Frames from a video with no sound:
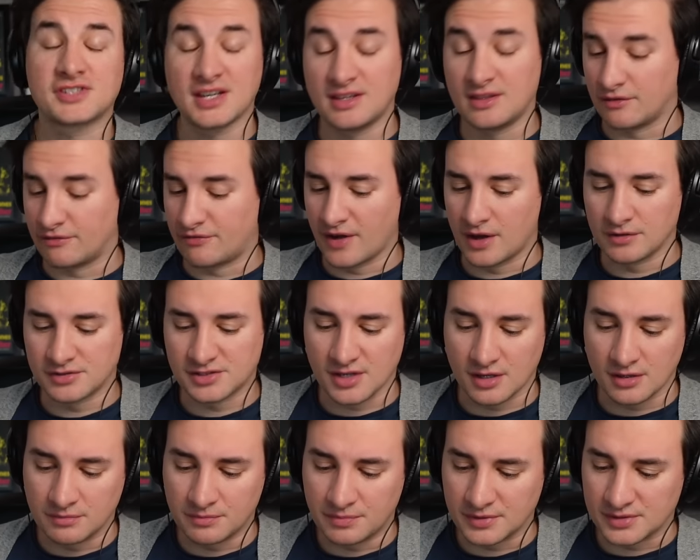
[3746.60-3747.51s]
the
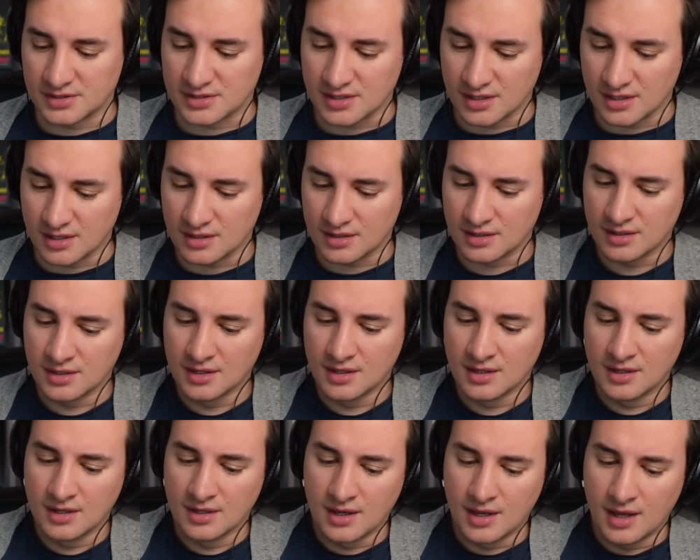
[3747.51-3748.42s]
photo, but uh,
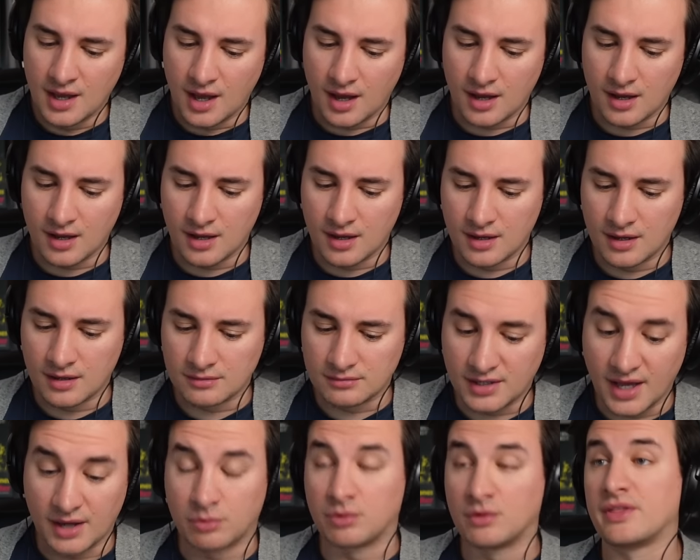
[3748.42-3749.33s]
uh,
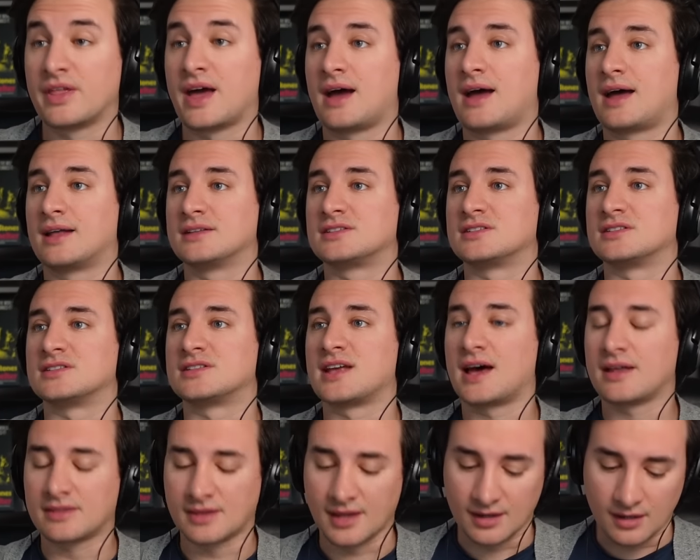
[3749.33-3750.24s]
yeah, well, that answers
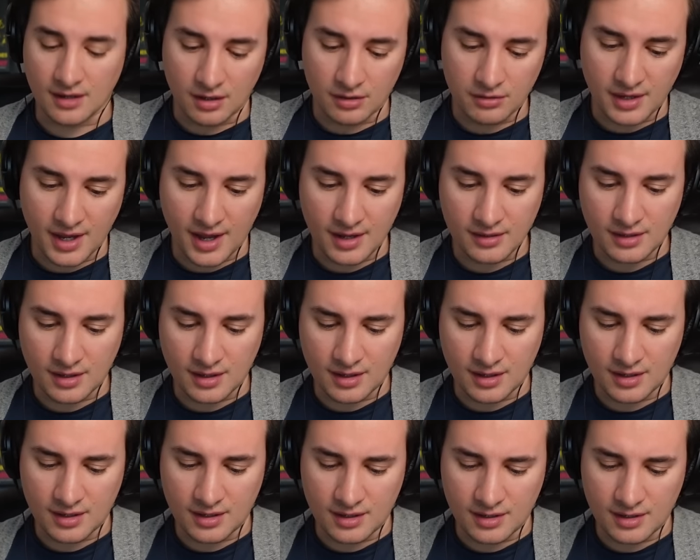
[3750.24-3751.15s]
that then. Okay,
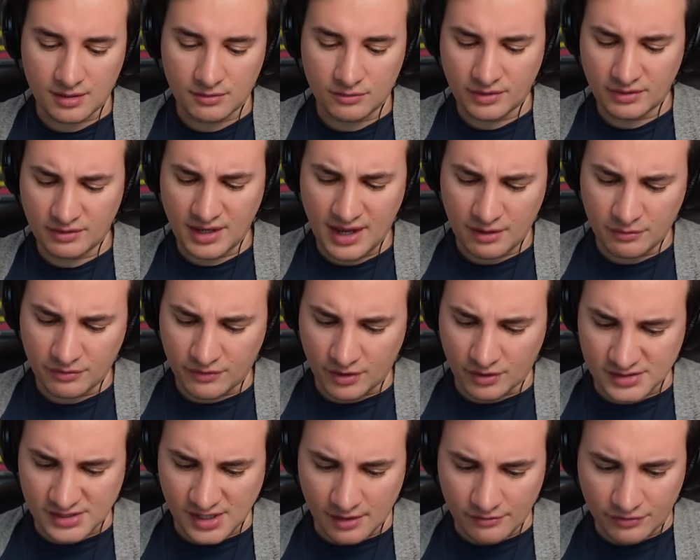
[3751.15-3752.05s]
uh, we, yeah, we've
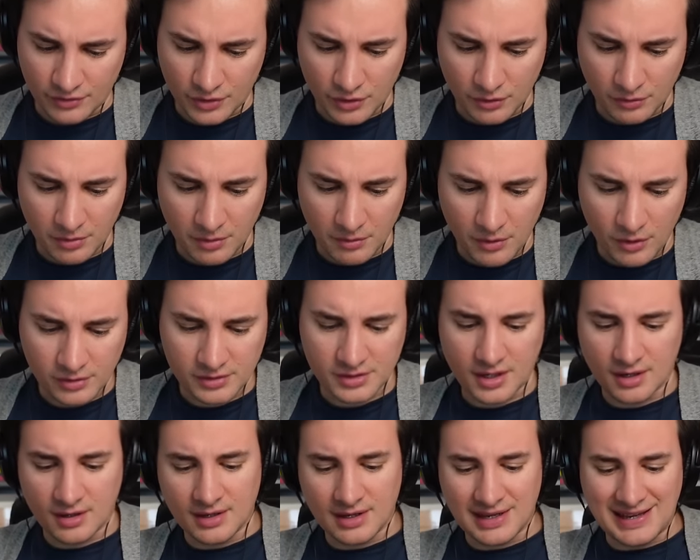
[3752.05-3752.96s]
got time for a couple more.
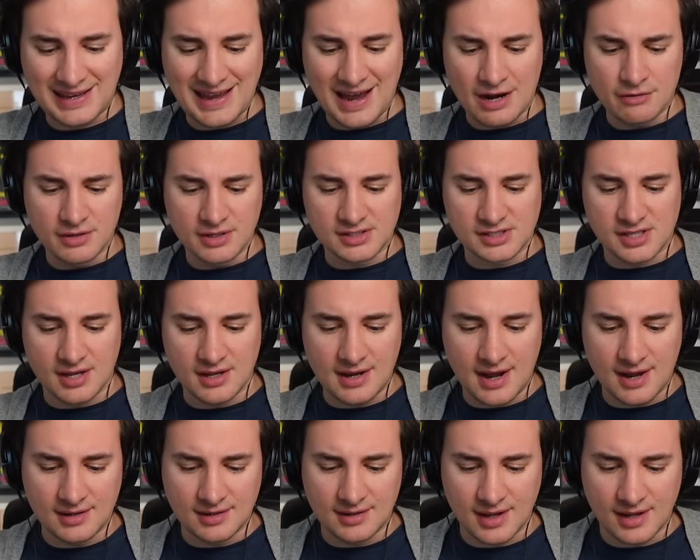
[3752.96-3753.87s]
Uh, Garrett
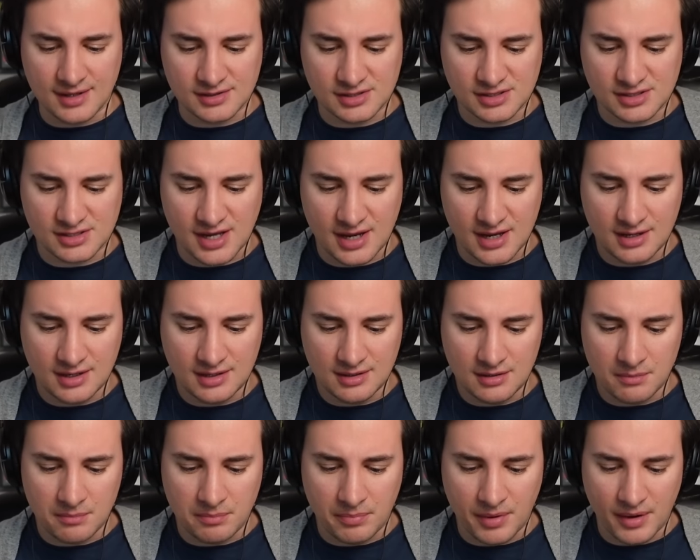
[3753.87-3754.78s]
Hernandez,
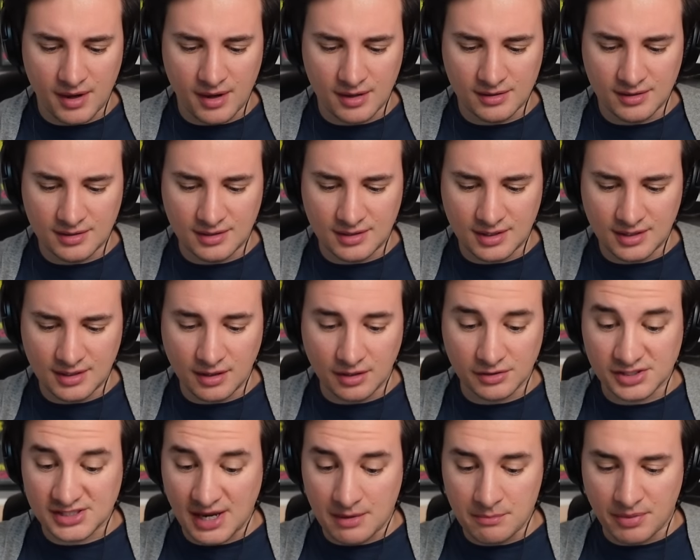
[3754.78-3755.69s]
Saint Bernardino, oh,
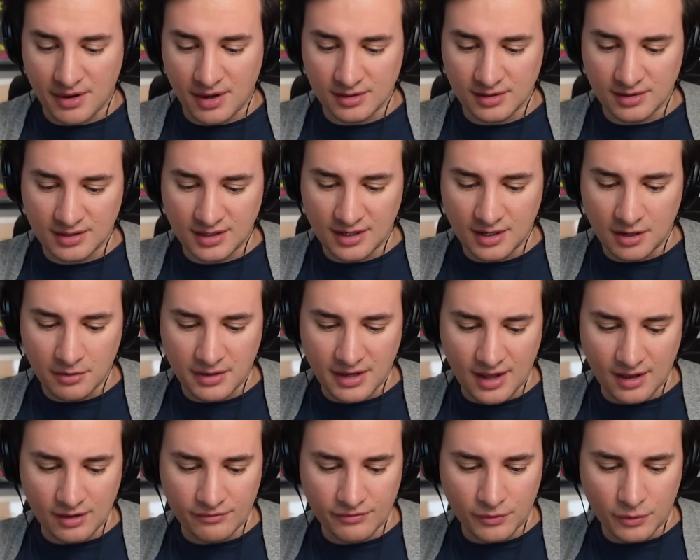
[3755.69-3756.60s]
San Bernardino,
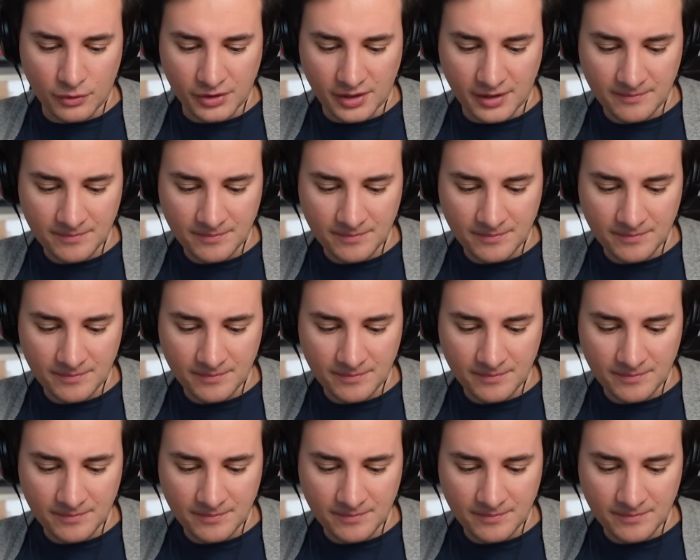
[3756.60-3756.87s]
California.